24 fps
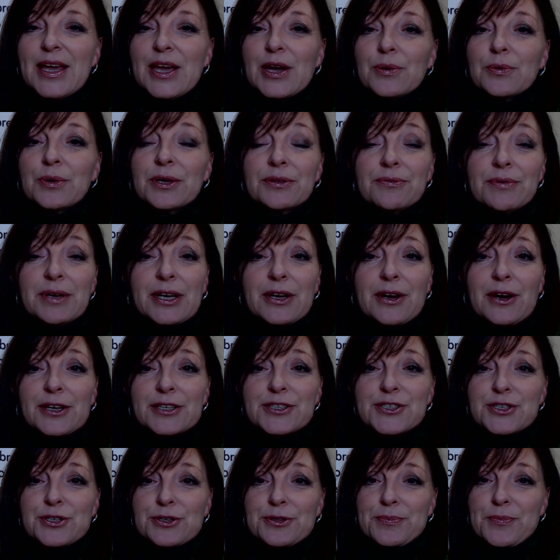With
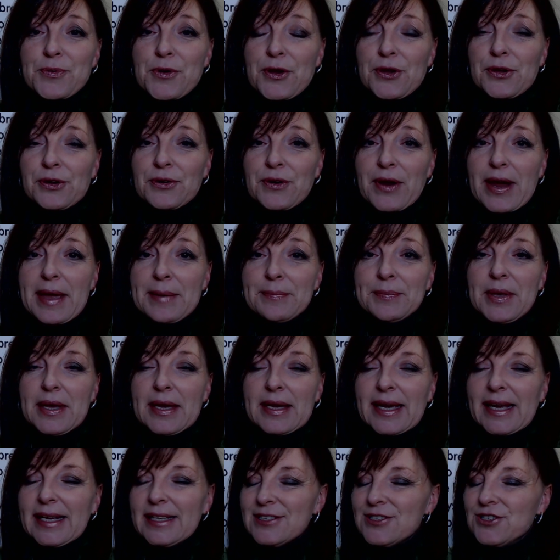regards to the program,
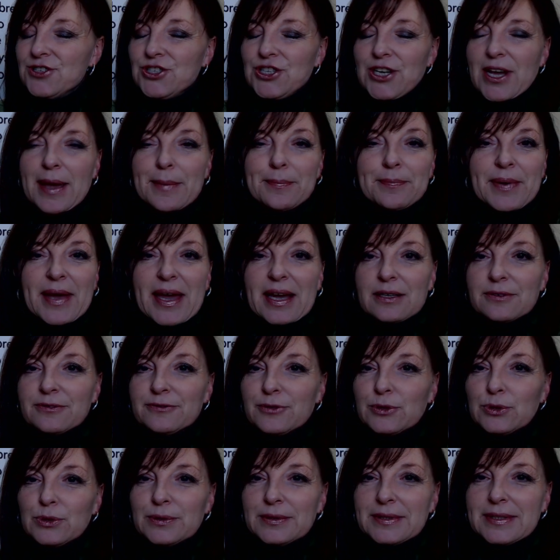it's jam packed
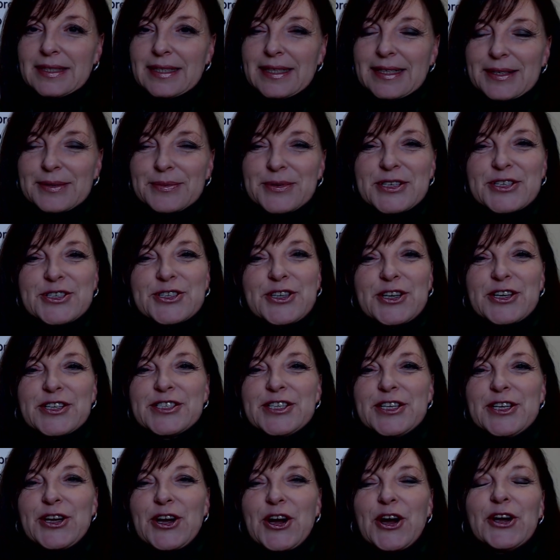full. We're
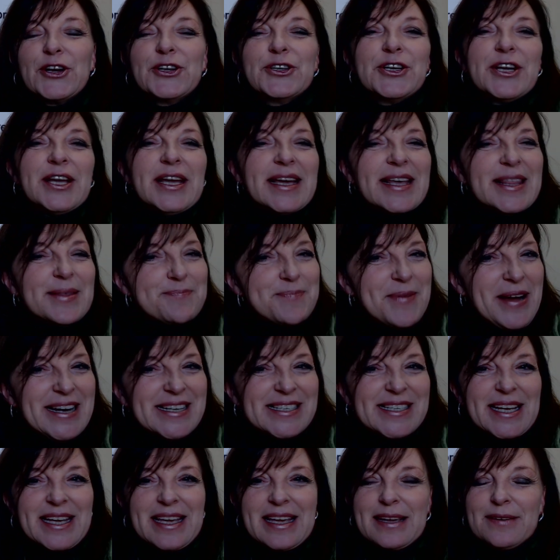starting on
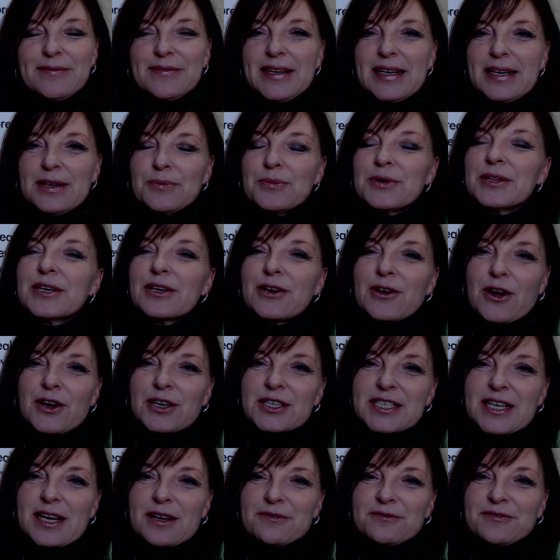Monday evening with a
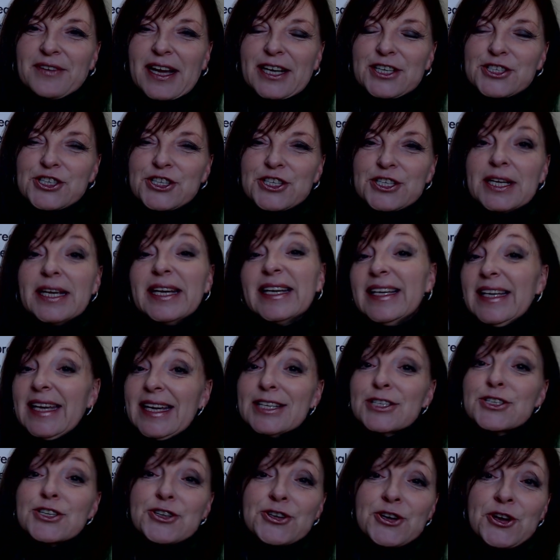cocktail function, get
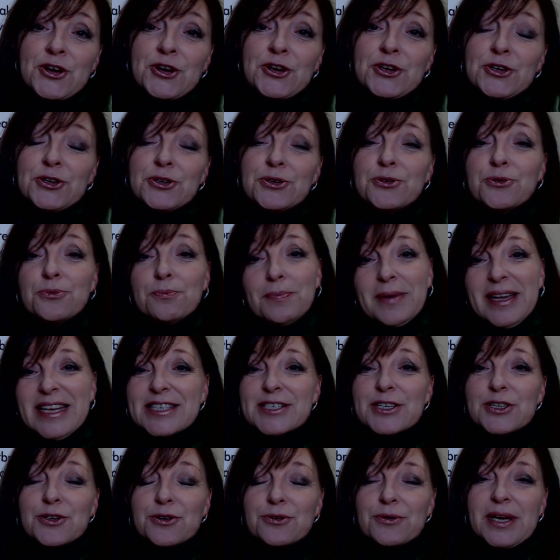to know you, meet
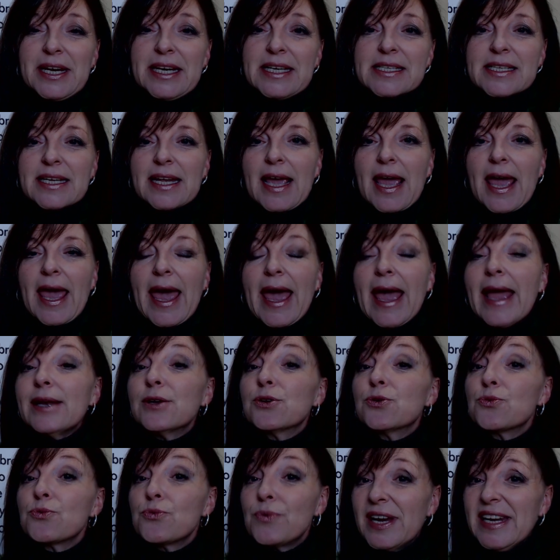and greet, and
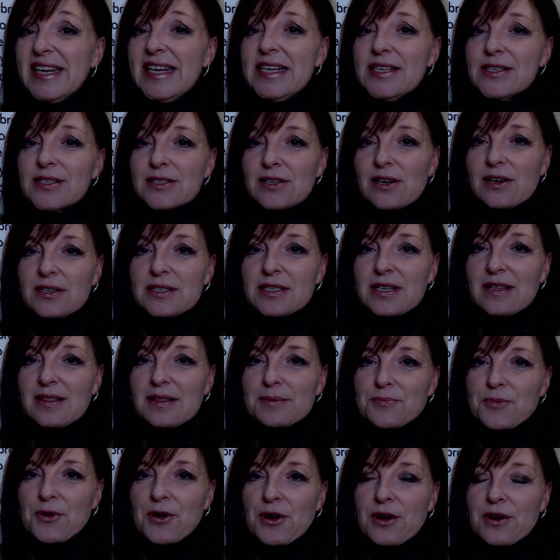already starting the
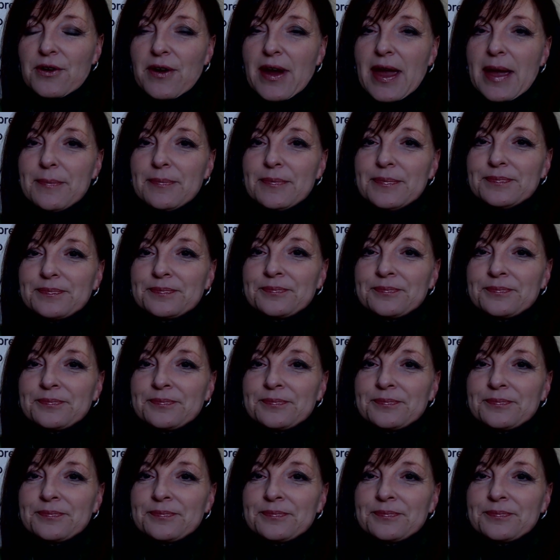program.